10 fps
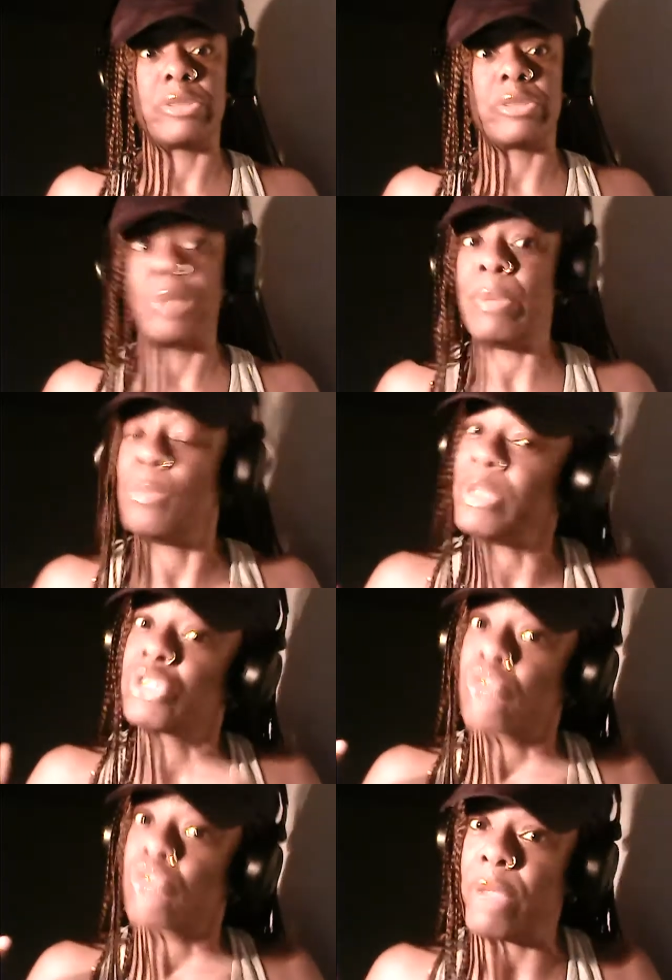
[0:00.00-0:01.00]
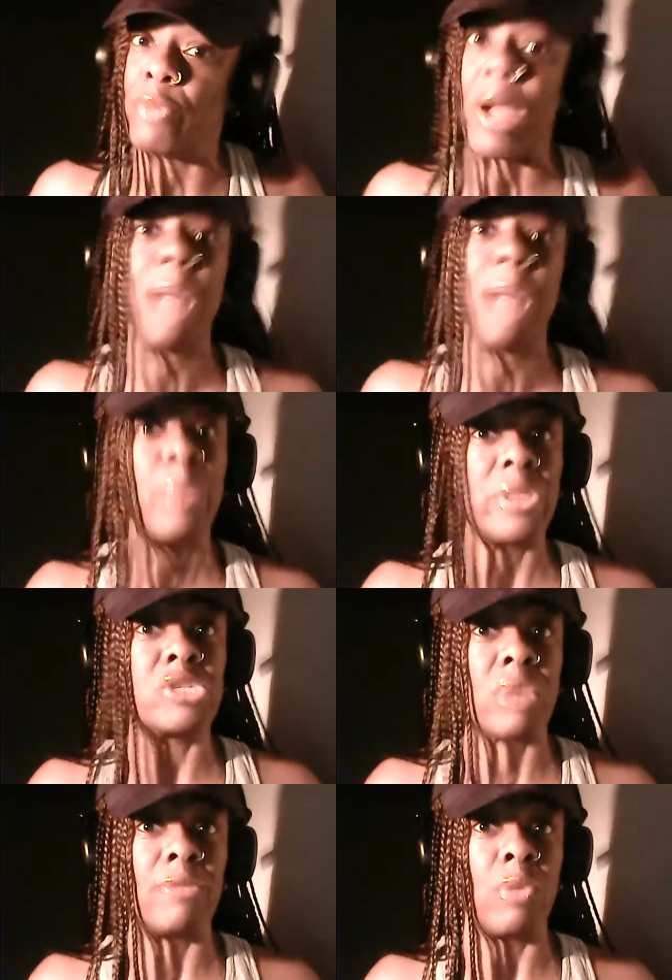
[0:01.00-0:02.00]
Some people be straightforward. I'm pretty
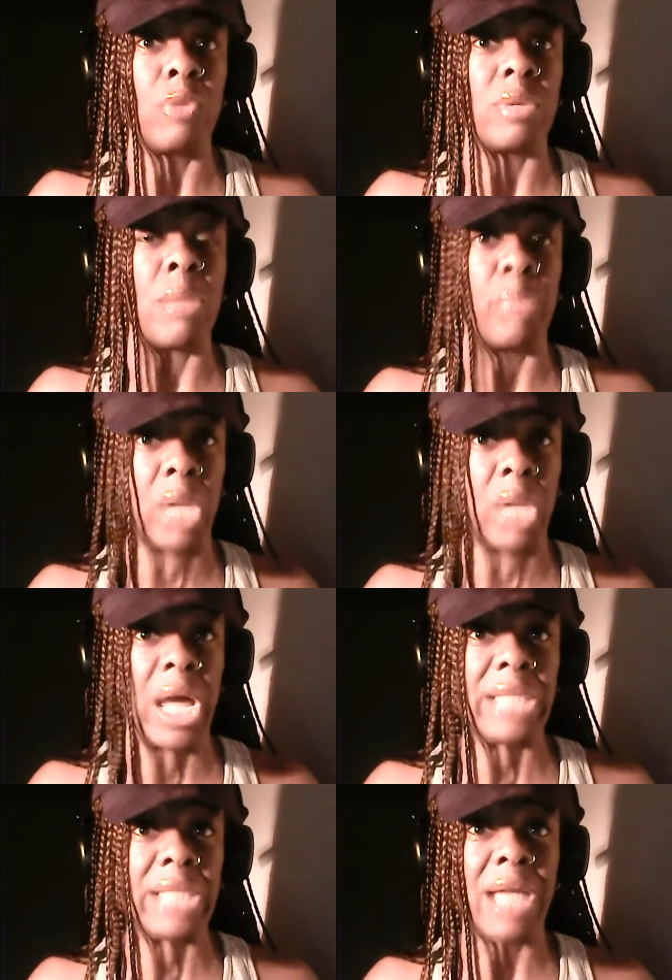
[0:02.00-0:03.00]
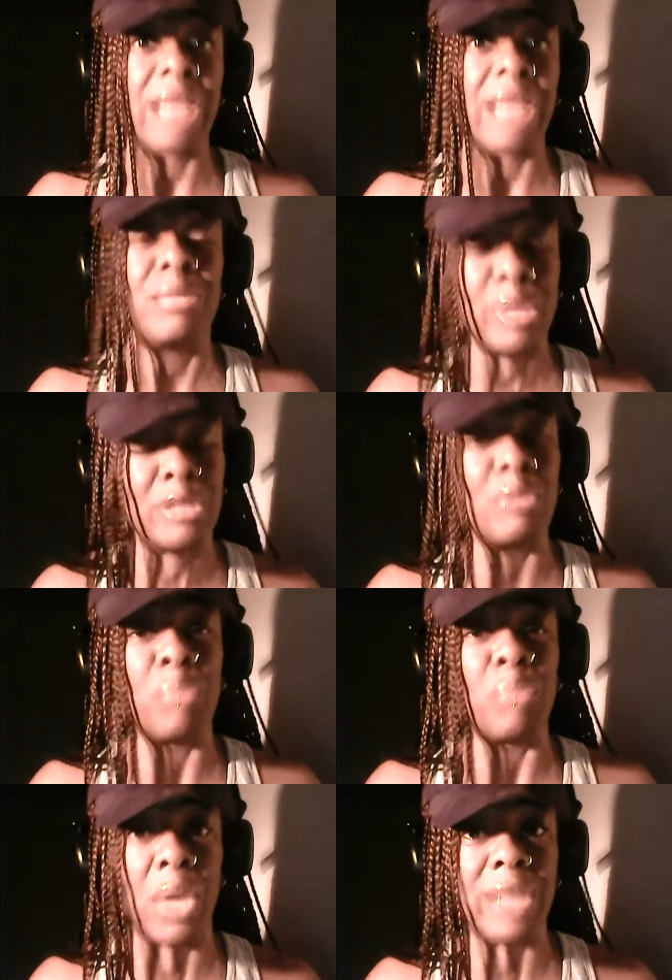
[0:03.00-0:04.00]
straightforward and blunt. I can be a little
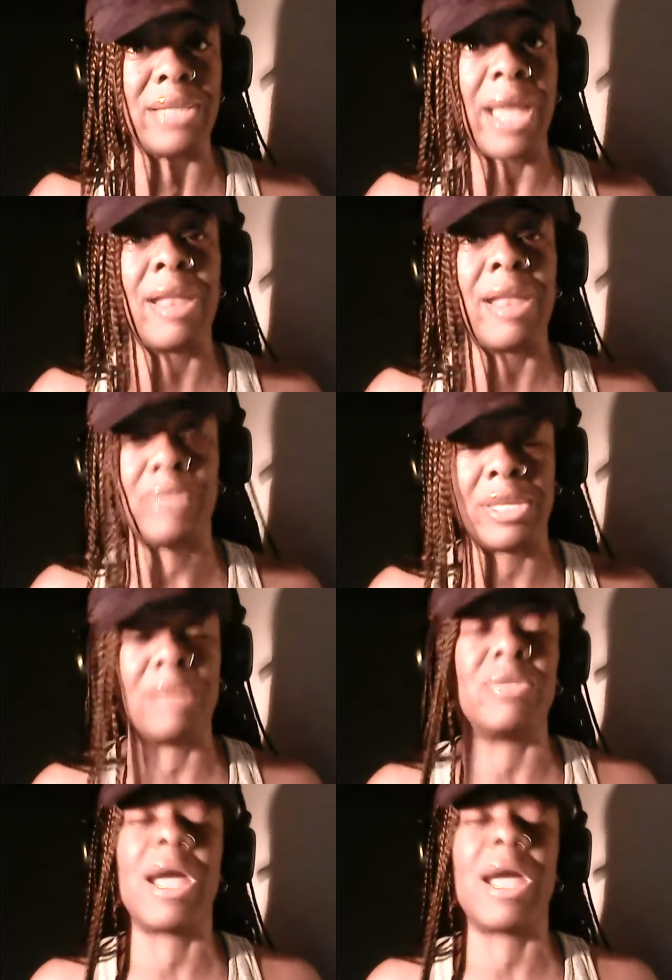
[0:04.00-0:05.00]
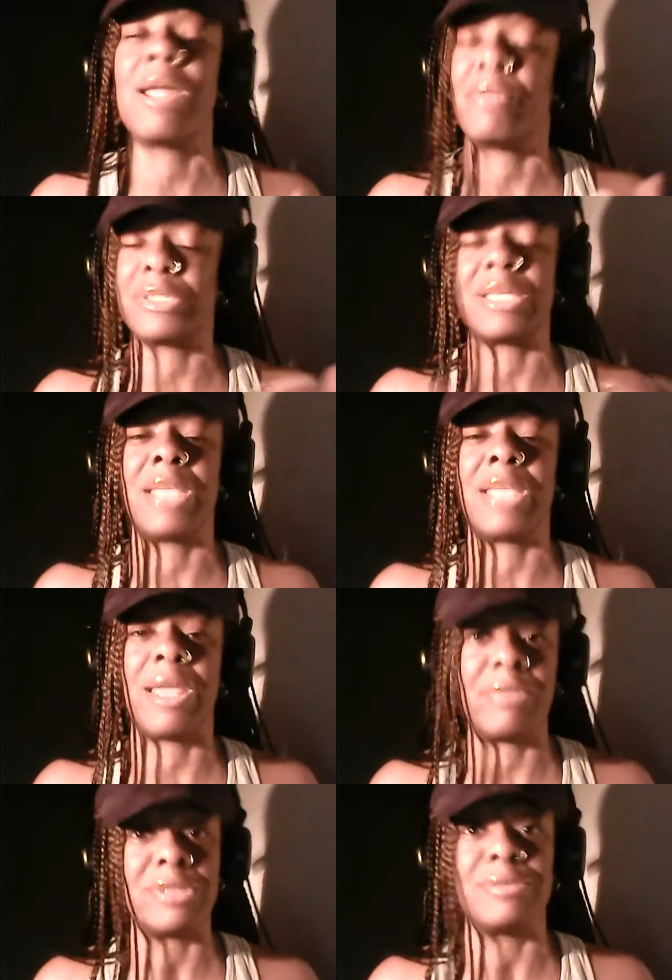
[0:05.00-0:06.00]
blunt. I have to say that. I
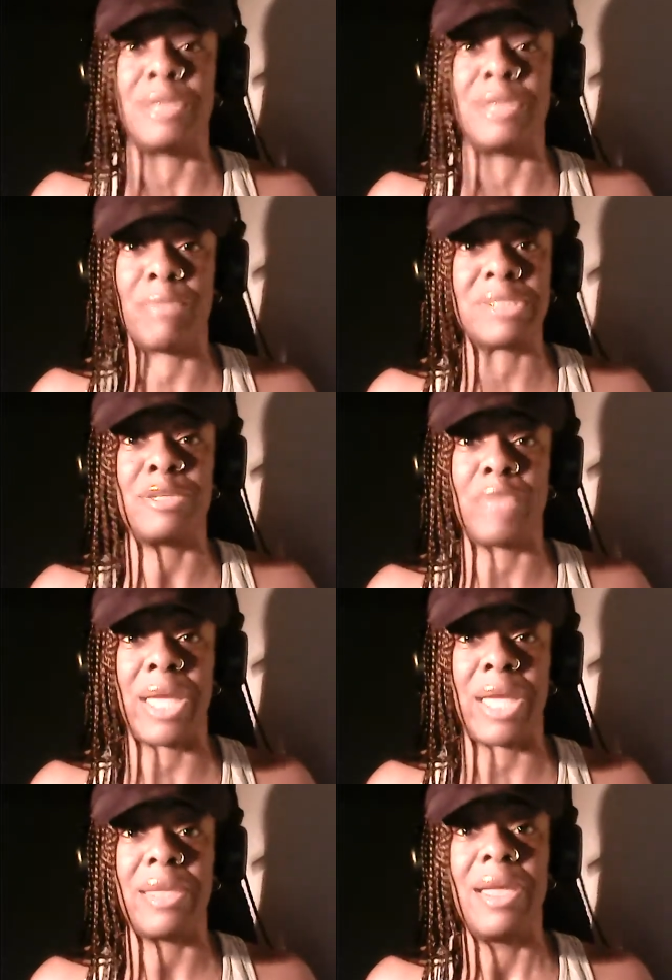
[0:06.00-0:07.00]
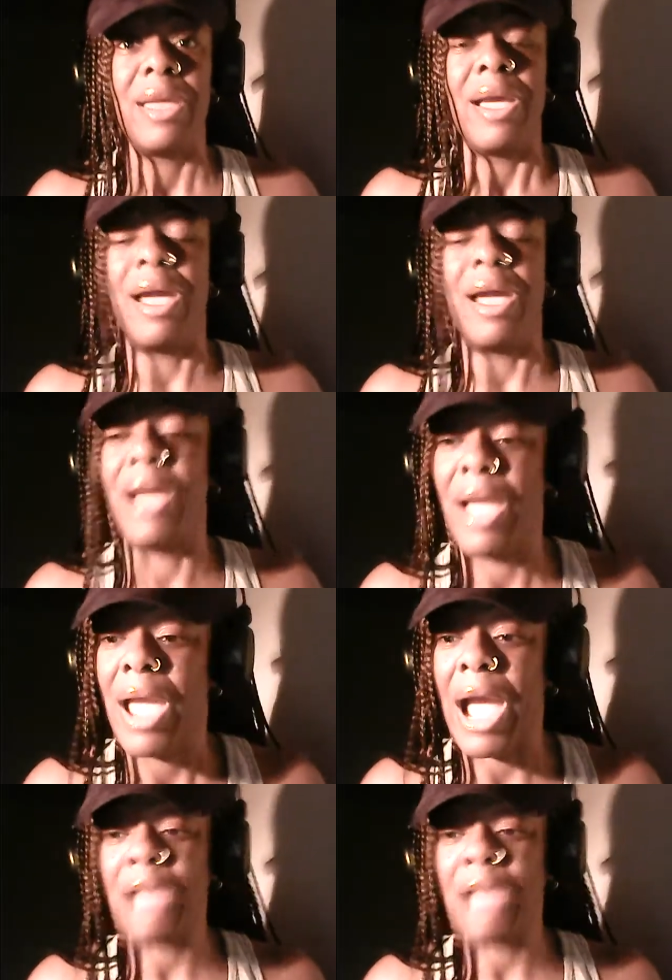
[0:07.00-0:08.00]
have to give myself that.
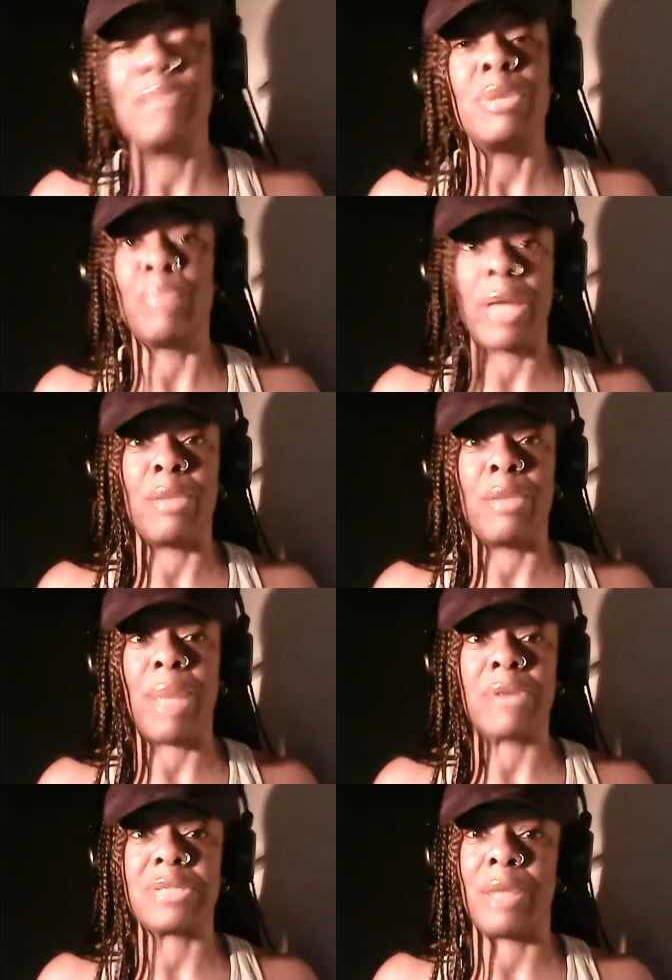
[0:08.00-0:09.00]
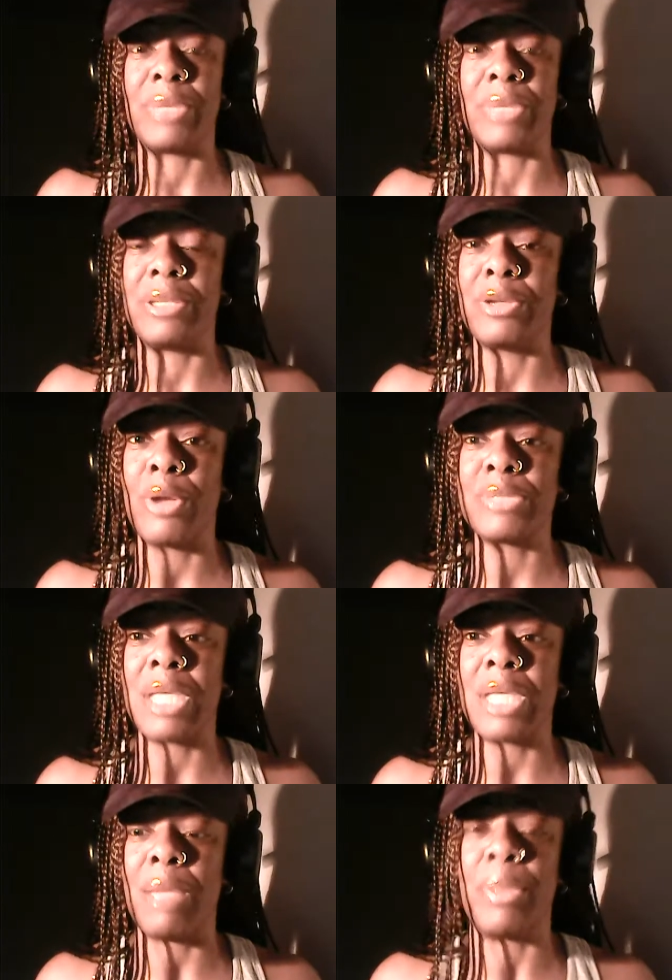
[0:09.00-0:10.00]
I can be blunt about something. You know what I'm saying?